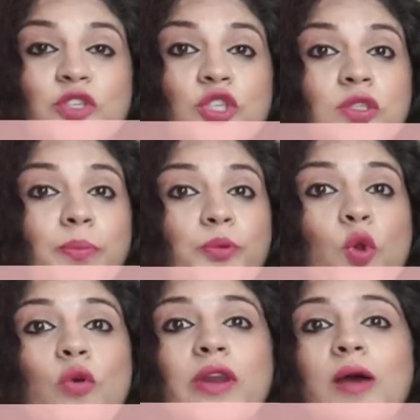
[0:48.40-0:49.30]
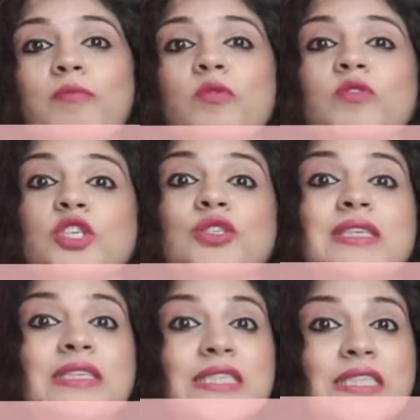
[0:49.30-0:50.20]
which is the program, which is
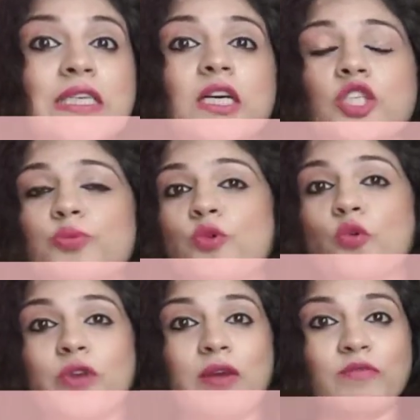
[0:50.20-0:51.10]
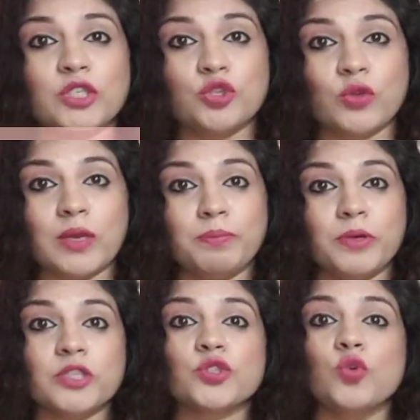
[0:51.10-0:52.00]
a research program which you can
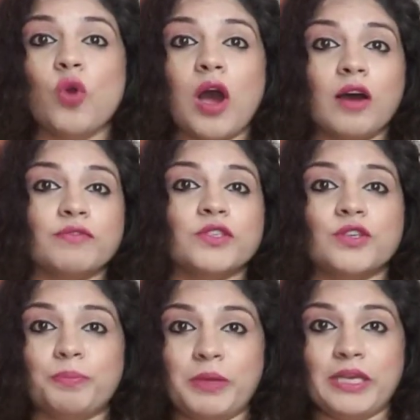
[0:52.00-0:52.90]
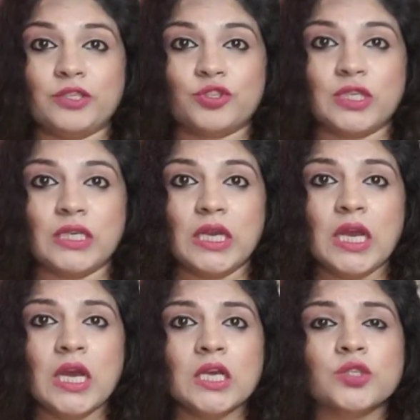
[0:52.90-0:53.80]
pursue after a PhD.
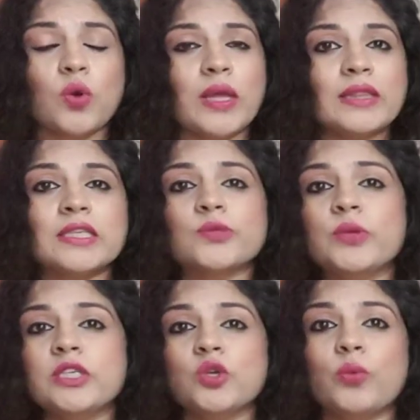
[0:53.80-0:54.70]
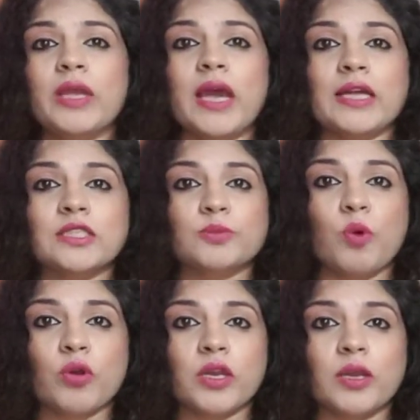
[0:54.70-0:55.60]
So in this video, we had
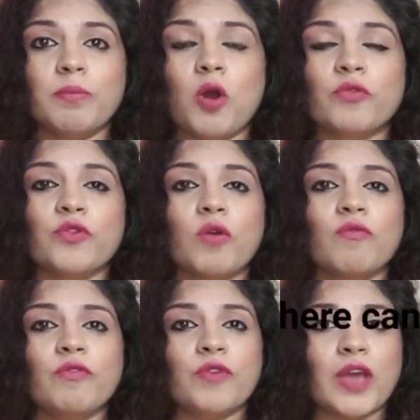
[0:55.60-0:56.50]
spoken about from